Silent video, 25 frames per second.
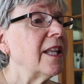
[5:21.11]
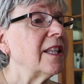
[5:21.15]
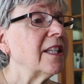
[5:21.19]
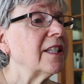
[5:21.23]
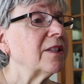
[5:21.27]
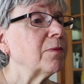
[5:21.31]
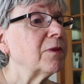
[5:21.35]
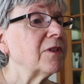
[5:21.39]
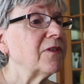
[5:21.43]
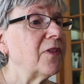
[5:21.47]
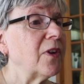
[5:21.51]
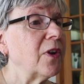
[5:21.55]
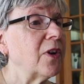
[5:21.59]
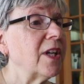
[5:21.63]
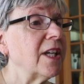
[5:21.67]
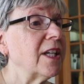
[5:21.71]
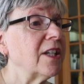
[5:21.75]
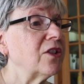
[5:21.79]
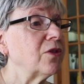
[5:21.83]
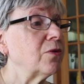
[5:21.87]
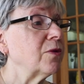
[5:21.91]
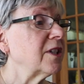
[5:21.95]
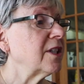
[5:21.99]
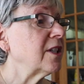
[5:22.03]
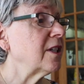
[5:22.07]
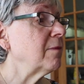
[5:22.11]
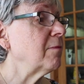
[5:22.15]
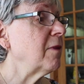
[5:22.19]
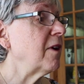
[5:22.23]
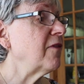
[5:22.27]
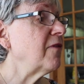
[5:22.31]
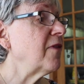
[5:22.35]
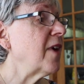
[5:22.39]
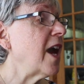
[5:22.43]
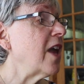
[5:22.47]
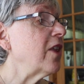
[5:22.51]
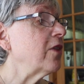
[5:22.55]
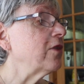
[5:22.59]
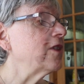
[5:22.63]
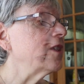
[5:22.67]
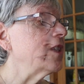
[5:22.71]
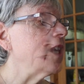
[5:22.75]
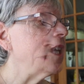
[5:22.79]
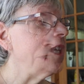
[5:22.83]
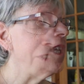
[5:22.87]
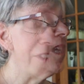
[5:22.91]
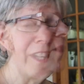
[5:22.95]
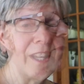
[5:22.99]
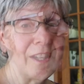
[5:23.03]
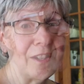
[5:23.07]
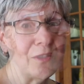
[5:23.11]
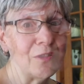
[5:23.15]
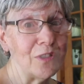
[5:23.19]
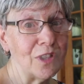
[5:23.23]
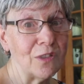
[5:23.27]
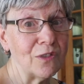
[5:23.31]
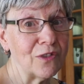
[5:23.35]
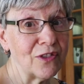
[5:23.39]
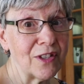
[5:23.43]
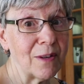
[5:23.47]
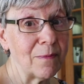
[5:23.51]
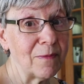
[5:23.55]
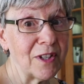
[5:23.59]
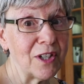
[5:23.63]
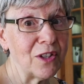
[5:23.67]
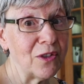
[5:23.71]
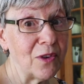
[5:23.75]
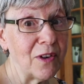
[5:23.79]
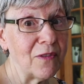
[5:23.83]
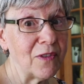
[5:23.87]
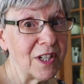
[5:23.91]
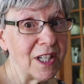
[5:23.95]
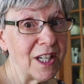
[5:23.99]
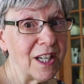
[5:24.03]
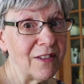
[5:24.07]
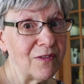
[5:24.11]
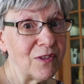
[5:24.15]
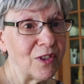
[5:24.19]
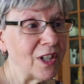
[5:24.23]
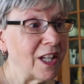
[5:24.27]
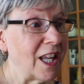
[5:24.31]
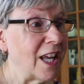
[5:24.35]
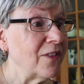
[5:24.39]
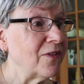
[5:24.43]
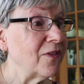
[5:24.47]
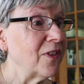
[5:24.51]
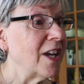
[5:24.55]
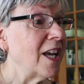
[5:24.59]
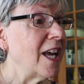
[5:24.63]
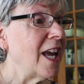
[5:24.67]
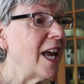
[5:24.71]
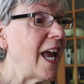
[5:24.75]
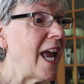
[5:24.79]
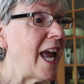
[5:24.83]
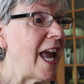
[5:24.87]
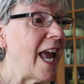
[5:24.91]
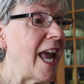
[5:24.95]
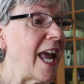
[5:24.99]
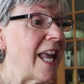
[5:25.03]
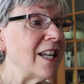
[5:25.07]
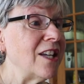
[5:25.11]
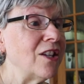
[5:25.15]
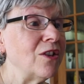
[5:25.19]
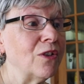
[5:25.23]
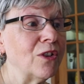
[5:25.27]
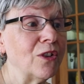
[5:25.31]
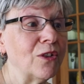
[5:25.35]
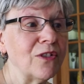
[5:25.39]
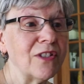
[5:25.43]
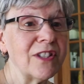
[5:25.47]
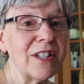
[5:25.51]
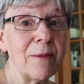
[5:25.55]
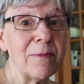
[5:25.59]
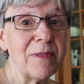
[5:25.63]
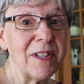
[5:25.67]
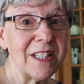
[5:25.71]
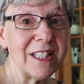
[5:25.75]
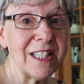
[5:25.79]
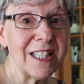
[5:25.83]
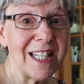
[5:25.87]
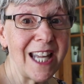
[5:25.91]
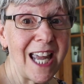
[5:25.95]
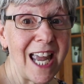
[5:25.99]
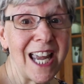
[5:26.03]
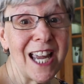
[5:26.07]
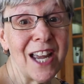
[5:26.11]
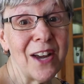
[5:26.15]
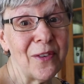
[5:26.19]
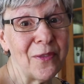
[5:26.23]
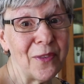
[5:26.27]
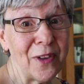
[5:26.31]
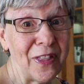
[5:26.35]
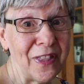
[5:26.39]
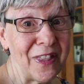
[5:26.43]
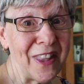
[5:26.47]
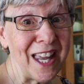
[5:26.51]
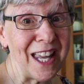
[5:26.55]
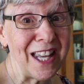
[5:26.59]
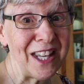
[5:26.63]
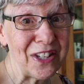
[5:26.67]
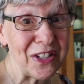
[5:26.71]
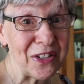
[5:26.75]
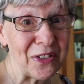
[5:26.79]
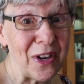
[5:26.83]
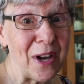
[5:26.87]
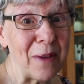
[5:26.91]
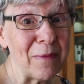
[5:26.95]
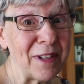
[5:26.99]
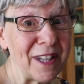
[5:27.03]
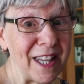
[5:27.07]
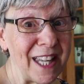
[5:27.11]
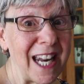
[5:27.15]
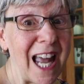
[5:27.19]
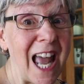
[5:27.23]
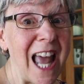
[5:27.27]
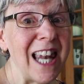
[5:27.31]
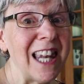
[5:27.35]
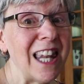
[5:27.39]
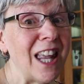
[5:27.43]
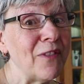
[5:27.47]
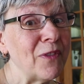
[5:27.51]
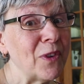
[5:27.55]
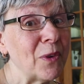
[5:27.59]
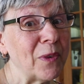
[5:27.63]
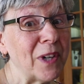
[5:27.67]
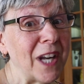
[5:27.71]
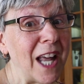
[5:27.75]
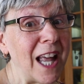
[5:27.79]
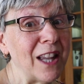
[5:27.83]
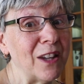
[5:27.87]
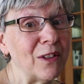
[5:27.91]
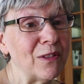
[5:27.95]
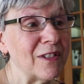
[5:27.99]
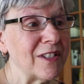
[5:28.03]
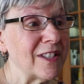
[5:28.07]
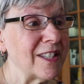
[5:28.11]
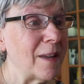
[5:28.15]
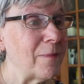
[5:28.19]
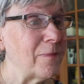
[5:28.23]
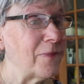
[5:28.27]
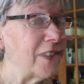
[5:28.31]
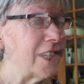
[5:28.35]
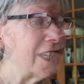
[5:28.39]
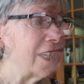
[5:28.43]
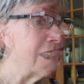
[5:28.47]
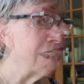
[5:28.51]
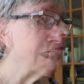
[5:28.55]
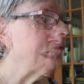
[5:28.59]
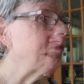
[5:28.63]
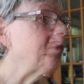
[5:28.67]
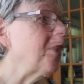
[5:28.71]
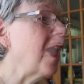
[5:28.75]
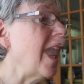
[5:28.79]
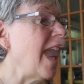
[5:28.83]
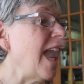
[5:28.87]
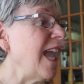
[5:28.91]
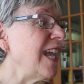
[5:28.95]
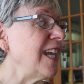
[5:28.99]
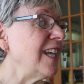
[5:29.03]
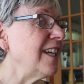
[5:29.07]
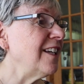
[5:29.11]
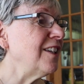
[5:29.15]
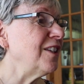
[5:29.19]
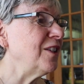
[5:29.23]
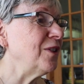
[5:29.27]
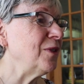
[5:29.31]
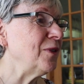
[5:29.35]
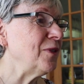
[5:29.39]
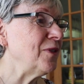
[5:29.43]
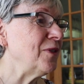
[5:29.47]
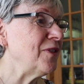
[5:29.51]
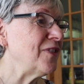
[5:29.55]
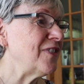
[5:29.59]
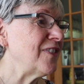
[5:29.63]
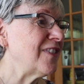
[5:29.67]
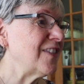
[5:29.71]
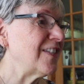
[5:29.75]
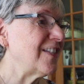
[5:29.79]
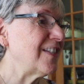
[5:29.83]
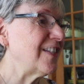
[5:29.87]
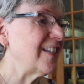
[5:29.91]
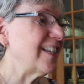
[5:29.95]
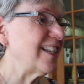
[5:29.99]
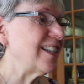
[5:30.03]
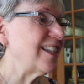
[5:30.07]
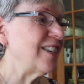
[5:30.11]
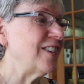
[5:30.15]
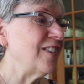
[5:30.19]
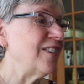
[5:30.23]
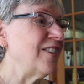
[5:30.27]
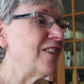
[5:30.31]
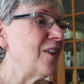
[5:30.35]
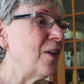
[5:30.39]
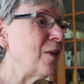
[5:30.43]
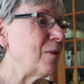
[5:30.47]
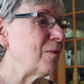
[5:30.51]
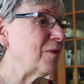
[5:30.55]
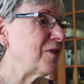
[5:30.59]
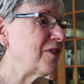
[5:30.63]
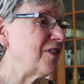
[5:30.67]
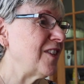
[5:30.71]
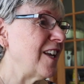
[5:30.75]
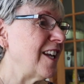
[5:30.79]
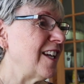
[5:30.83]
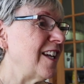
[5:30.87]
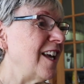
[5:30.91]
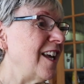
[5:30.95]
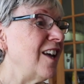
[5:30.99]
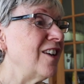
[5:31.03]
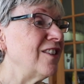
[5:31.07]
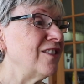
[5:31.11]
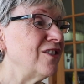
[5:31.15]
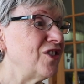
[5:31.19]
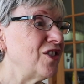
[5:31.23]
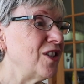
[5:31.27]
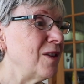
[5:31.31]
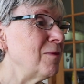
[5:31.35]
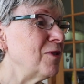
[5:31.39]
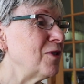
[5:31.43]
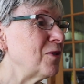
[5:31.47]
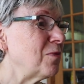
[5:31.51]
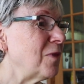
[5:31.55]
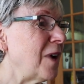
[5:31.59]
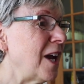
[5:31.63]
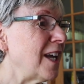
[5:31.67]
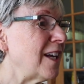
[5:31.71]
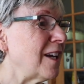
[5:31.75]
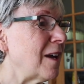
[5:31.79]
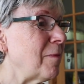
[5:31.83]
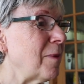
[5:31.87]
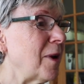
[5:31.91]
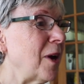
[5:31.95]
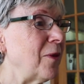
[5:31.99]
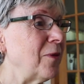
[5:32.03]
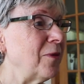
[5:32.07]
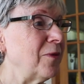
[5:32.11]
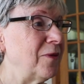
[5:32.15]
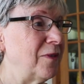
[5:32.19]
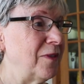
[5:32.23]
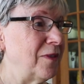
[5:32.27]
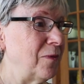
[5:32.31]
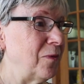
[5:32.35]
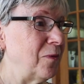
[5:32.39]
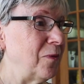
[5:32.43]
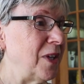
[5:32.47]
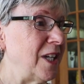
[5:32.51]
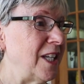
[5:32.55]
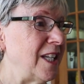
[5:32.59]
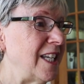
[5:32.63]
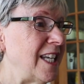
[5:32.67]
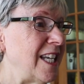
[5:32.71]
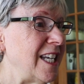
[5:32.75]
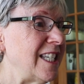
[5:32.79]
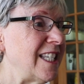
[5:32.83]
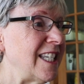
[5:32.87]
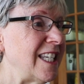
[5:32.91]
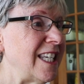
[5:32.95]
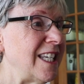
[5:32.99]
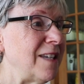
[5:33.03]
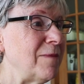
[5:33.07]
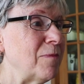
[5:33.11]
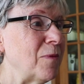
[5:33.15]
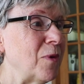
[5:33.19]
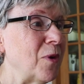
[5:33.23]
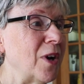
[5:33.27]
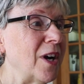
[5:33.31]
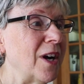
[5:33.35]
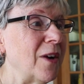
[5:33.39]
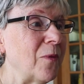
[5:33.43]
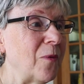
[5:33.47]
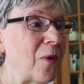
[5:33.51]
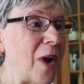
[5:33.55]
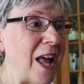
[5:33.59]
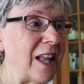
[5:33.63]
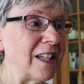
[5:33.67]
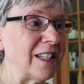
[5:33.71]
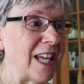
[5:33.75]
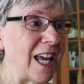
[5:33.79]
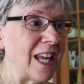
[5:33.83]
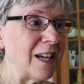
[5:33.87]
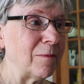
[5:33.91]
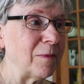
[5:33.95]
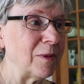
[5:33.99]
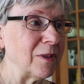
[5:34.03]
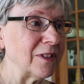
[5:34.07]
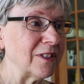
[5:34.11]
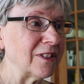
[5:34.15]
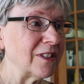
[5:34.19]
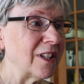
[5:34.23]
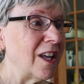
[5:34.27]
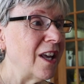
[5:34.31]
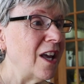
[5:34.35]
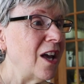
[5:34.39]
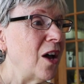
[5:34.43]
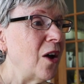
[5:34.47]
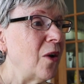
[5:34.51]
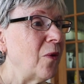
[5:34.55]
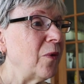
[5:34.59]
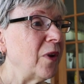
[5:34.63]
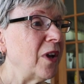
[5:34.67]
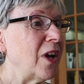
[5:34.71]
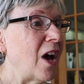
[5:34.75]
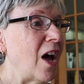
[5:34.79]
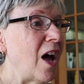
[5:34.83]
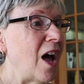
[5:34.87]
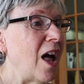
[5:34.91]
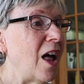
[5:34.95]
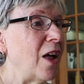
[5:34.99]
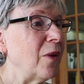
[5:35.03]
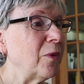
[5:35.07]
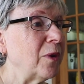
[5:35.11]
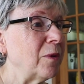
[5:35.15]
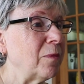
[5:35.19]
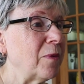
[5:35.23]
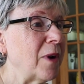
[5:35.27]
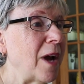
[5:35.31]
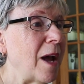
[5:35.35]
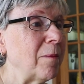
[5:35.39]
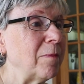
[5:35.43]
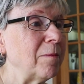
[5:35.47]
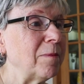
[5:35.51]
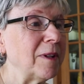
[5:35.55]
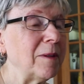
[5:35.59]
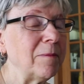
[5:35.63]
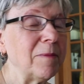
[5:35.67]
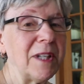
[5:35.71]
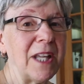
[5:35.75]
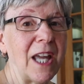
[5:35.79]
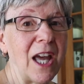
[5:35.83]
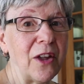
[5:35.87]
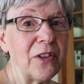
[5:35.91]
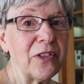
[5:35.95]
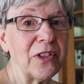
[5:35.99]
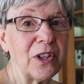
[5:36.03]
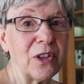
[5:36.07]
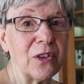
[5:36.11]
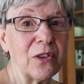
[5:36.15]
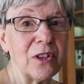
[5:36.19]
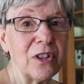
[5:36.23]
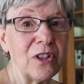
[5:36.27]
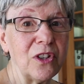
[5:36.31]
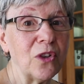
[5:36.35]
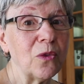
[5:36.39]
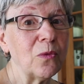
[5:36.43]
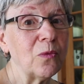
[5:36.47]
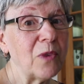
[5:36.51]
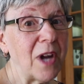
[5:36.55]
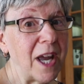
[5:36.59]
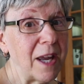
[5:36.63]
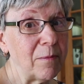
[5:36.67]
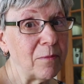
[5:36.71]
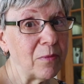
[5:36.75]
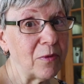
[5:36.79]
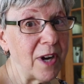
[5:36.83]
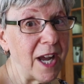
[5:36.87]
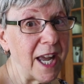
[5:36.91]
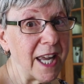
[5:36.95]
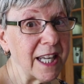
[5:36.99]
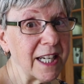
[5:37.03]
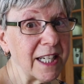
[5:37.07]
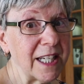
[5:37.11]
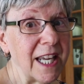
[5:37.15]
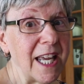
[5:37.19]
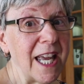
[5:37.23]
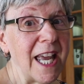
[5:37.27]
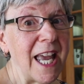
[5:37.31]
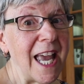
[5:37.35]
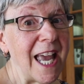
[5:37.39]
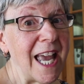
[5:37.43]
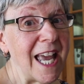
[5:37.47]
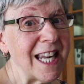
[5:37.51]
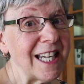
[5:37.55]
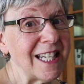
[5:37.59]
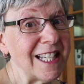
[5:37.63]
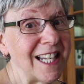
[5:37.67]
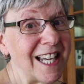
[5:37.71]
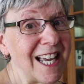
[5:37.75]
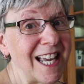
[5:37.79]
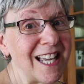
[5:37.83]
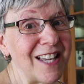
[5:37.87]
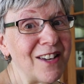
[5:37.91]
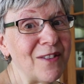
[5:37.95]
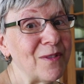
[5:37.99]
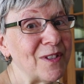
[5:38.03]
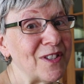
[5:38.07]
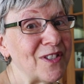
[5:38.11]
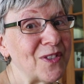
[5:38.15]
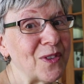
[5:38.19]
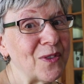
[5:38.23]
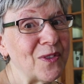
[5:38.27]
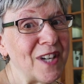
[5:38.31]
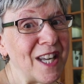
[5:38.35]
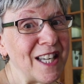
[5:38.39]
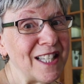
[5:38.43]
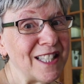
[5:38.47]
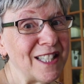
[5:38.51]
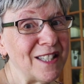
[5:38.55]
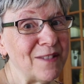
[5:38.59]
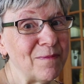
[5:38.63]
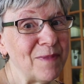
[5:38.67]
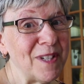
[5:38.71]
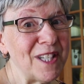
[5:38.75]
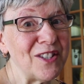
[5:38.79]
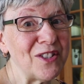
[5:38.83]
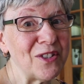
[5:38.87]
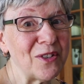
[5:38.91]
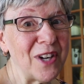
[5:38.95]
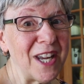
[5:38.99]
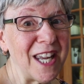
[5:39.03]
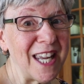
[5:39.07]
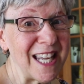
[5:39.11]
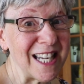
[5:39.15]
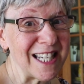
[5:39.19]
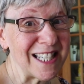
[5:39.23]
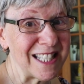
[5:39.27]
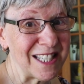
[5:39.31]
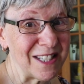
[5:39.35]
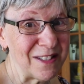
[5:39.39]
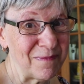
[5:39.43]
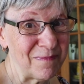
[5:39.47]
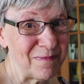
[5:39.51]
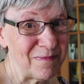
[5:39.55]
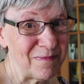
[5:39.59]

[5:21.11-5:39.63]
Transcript: This was very interesting. My father said that you'd learn something new every day of your life, and you learned something today. Well, thank you. I'm glad. I love it when I learn something. Brian Lewis Hill Homestead. Uncle Jim is right about we need to eat more wild edibles. We all would probably be healthier. You're right, Brian. And it was so nice to meet your aunt,